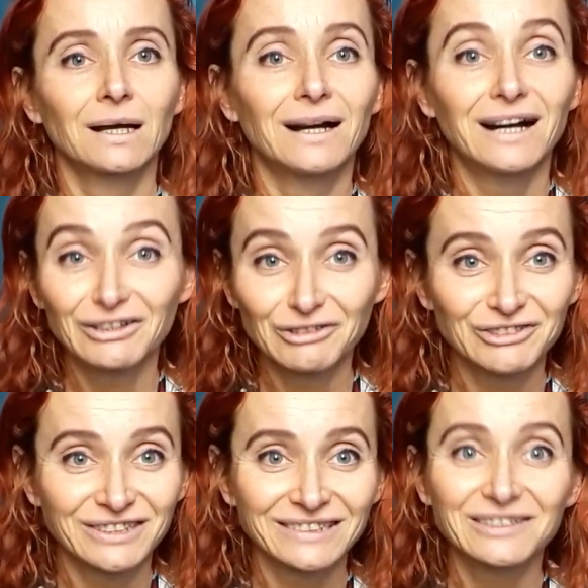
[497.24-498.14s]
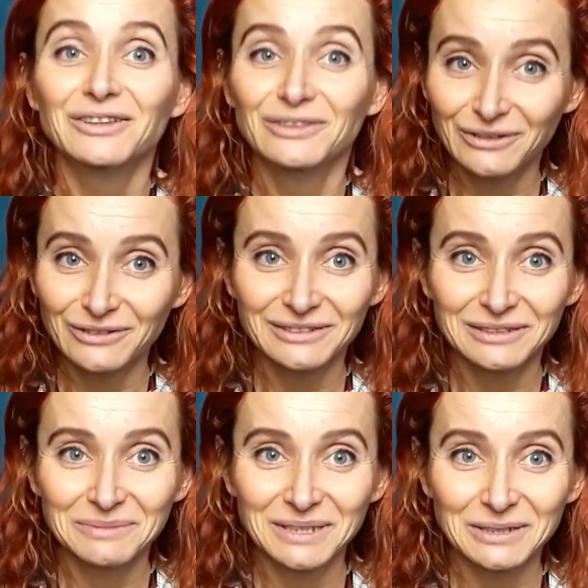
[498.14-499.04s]
I got it a long
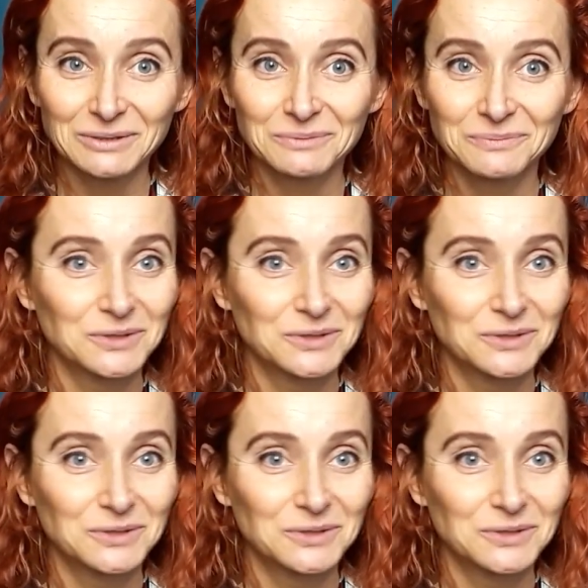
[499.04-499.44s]
time ago,